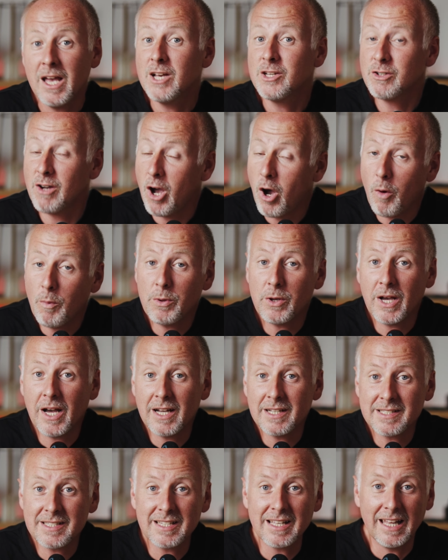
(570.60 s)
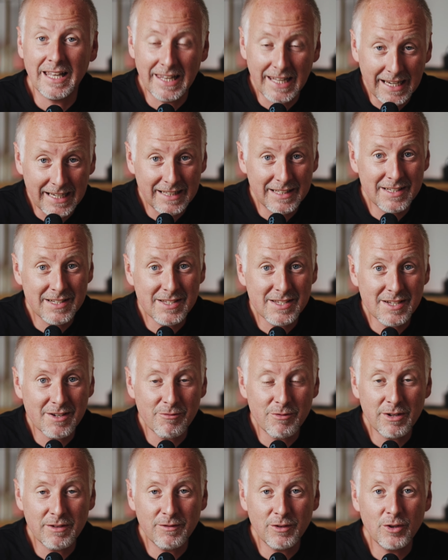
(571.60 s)
So I hope you guys like this
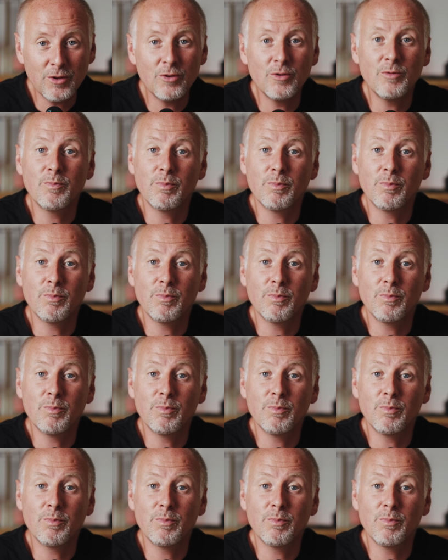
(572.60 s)
review.